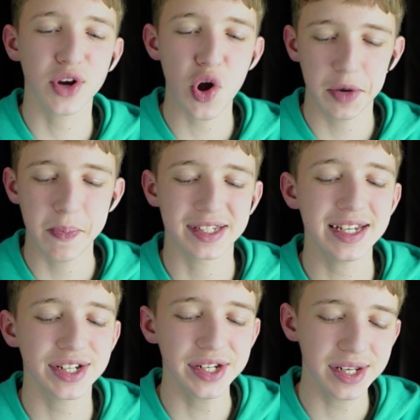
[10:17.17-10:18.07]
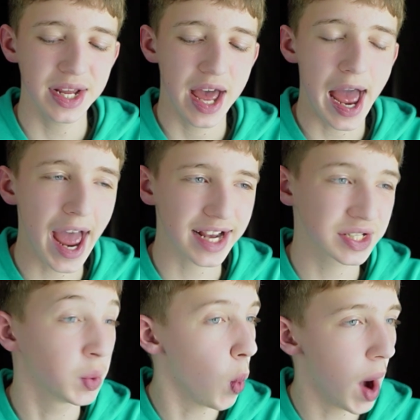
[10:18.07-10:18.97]
current position
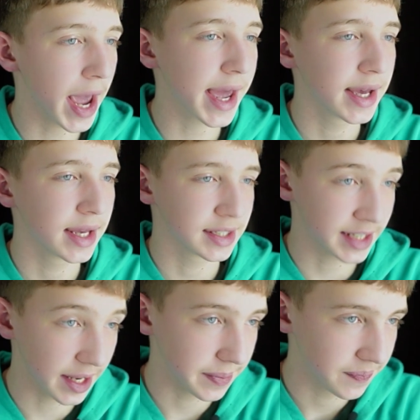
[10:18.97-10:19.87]
x, y, z,